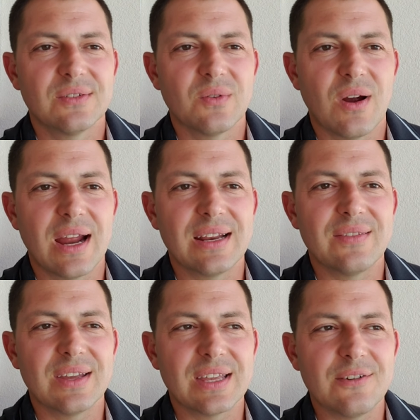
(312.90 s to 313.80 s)
right? And
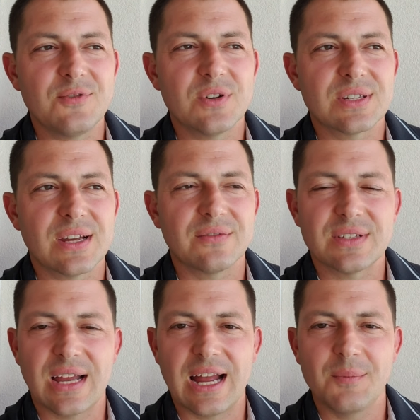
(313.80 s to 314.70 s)
then give yourself
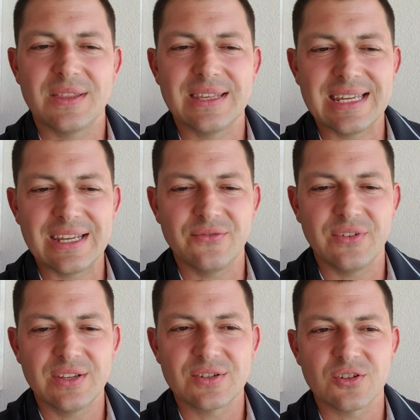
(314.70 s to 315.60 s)
time in the
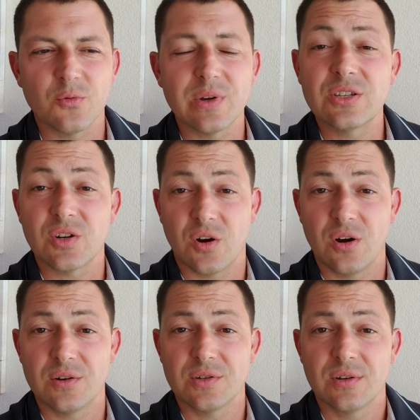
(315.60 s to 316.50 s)
evenings to
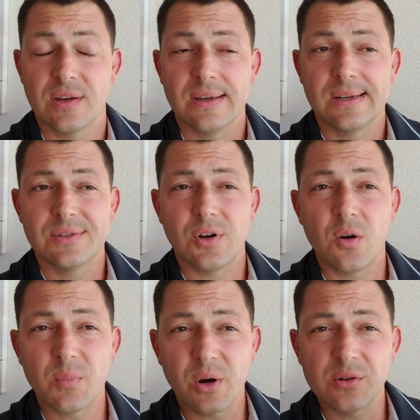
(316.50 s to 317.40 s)
recharge.
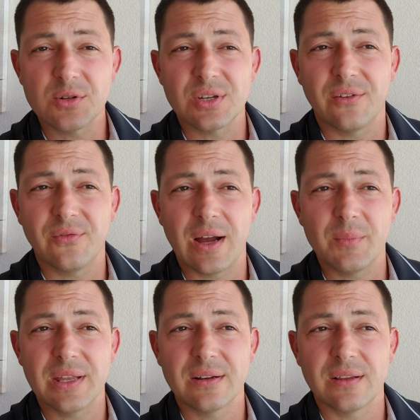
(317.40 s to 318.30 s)
Don't burn yourself out
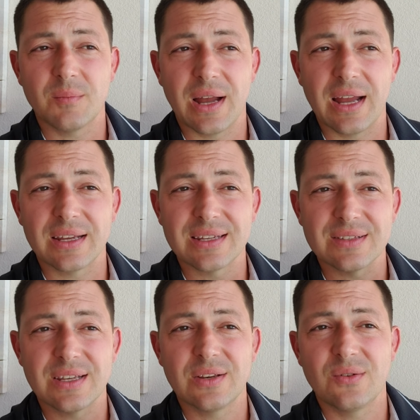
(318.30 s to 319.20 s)
mentally by
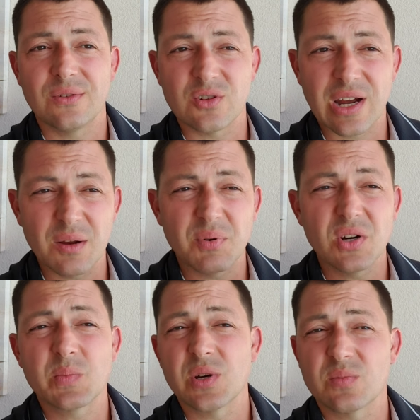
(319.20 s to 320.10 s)
continuing to try to
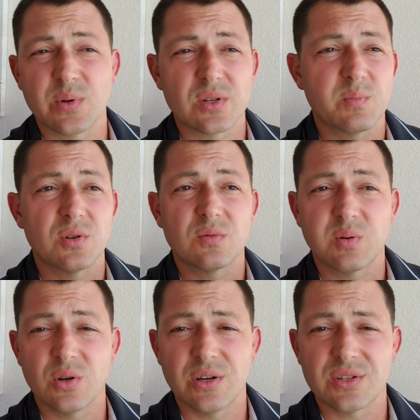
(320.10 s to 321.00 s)
push, push, push, push,
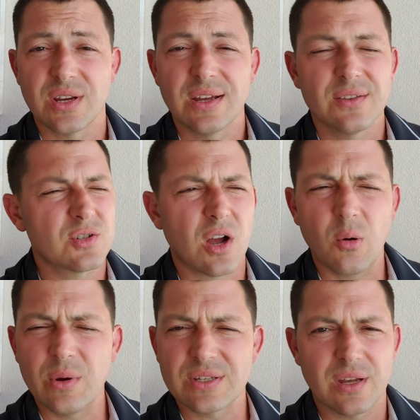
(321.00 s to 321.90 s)
push. There's
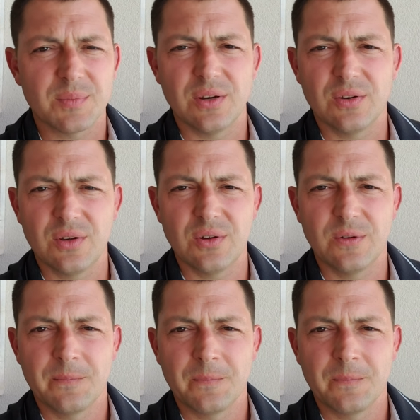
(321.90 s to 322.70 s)
always something to do,